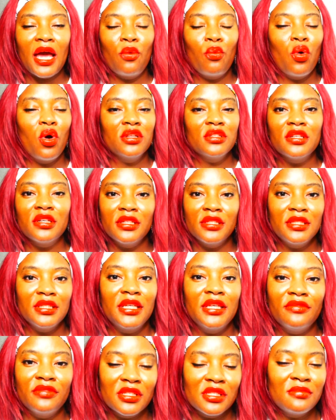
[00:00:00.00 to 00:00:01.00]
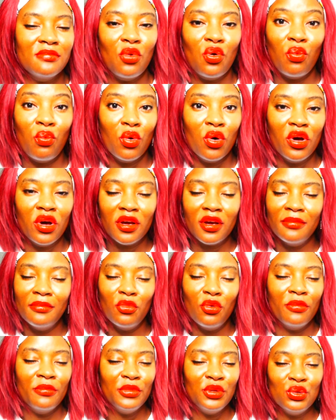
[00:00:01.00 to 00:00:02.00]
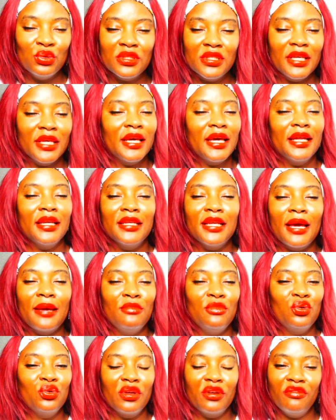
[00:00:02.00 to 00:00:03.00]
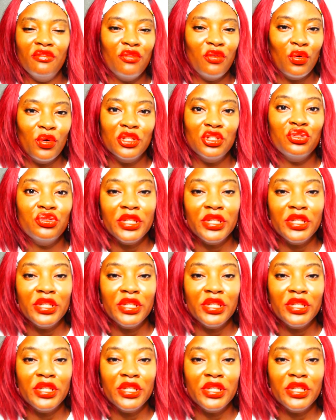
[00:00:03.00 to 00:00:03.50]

want her to give us more work, more music, and I'm looking forward.